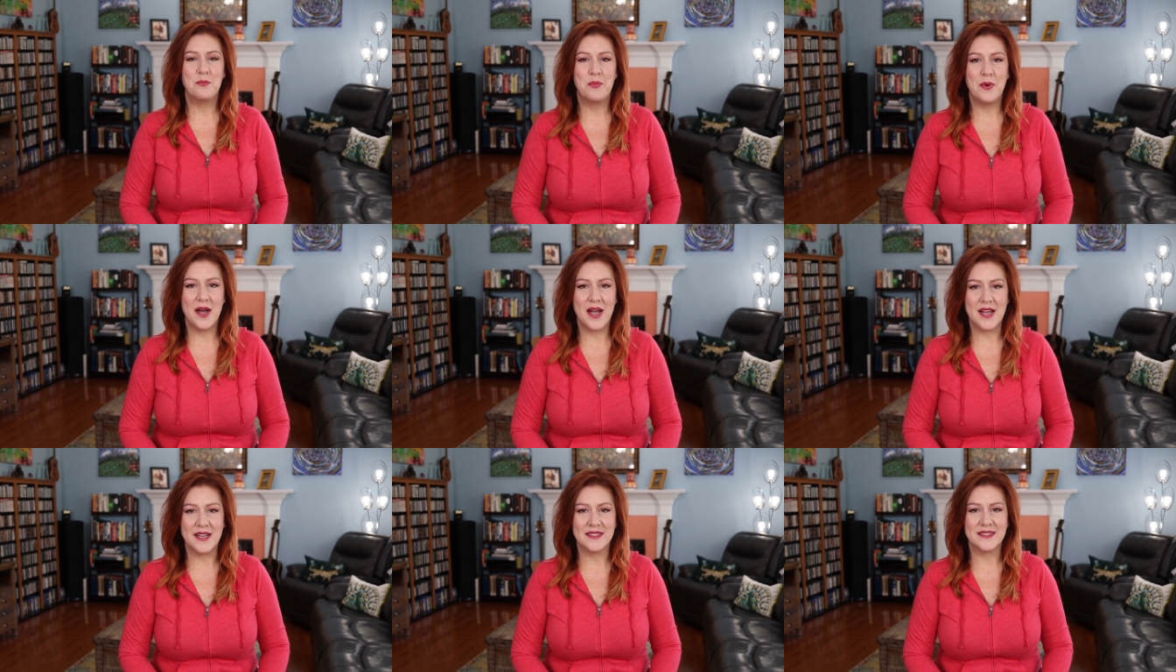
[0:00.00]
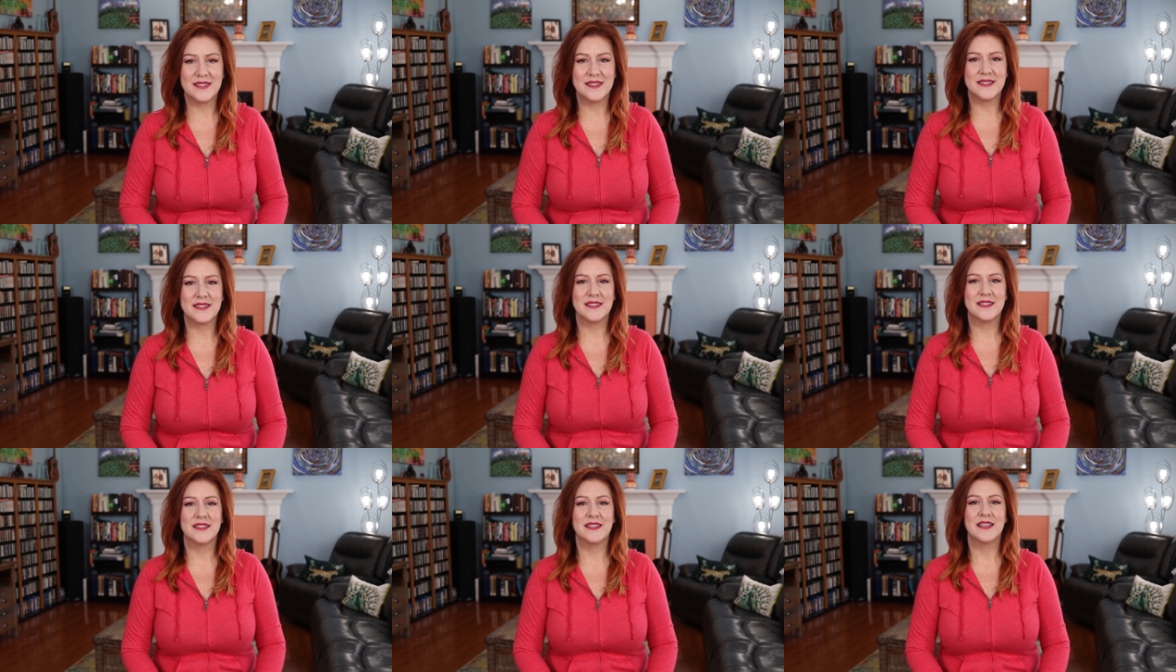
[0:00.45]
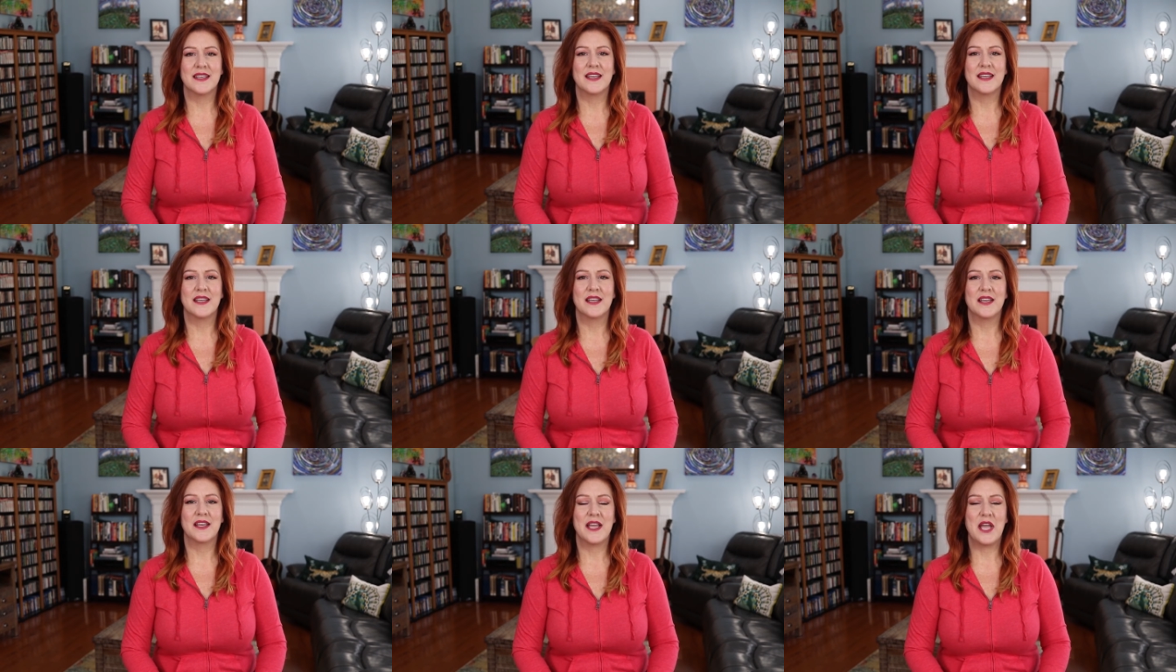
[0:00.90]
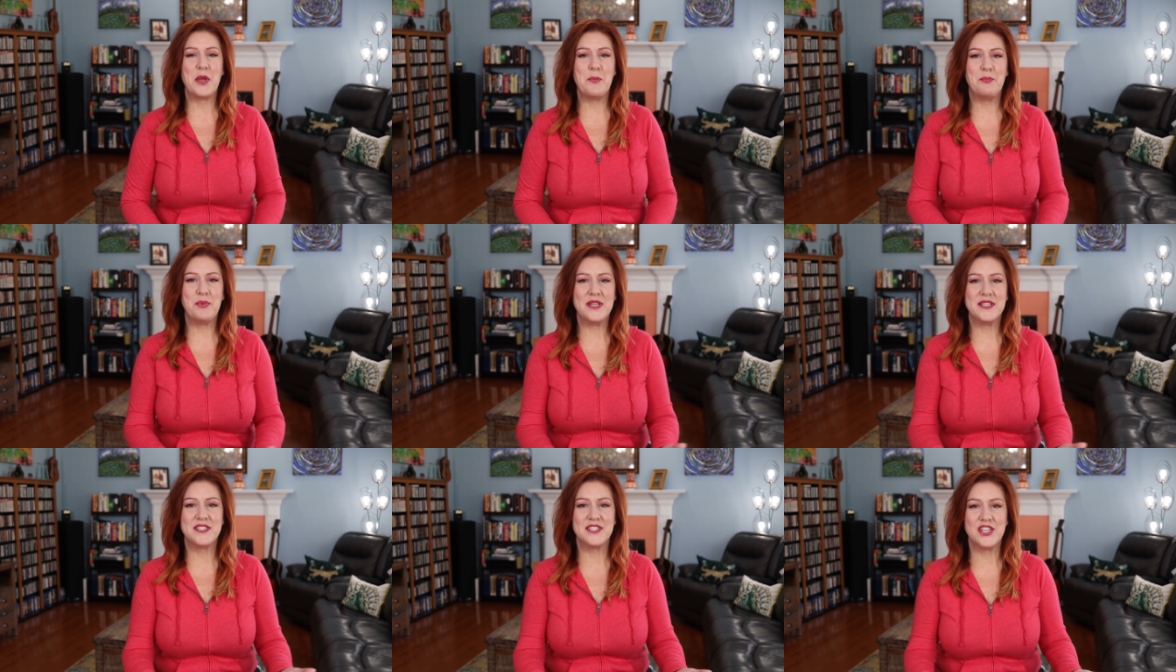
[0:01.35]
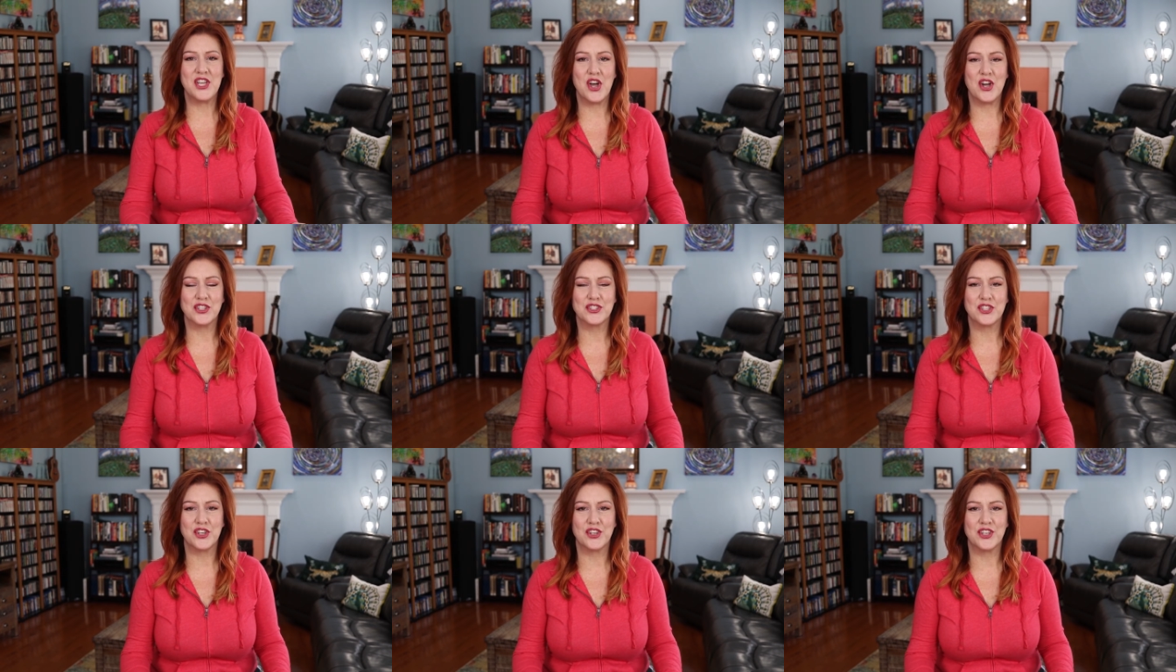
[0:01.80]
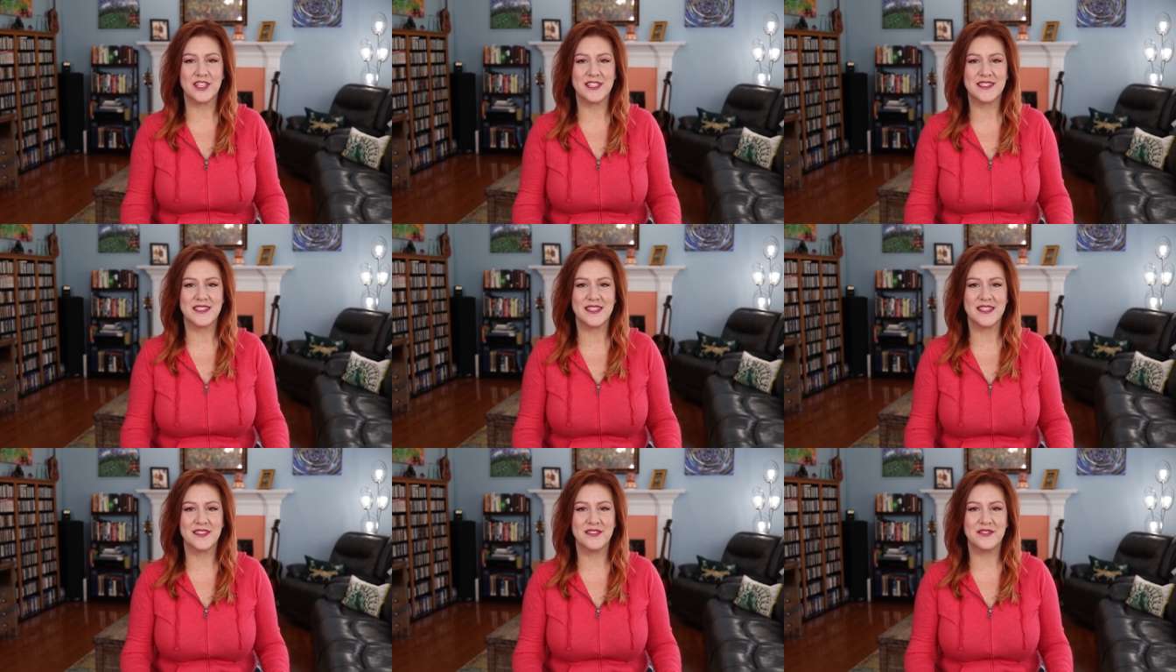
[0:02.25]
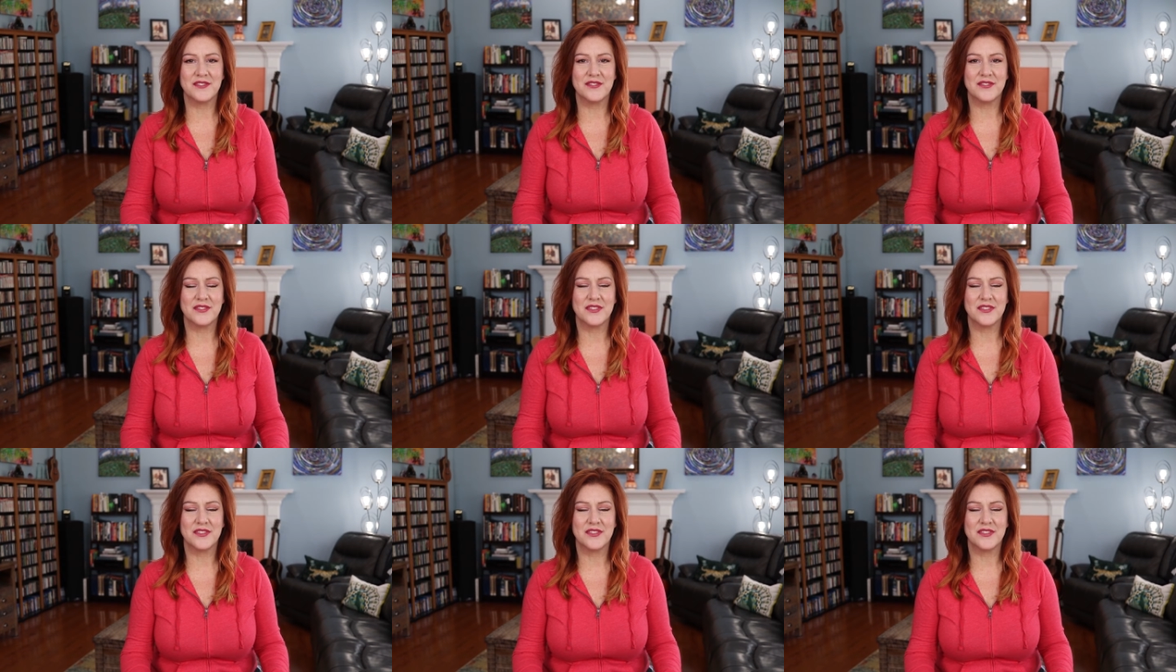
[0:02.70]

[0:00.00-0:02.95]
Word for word: but it beats the alternative.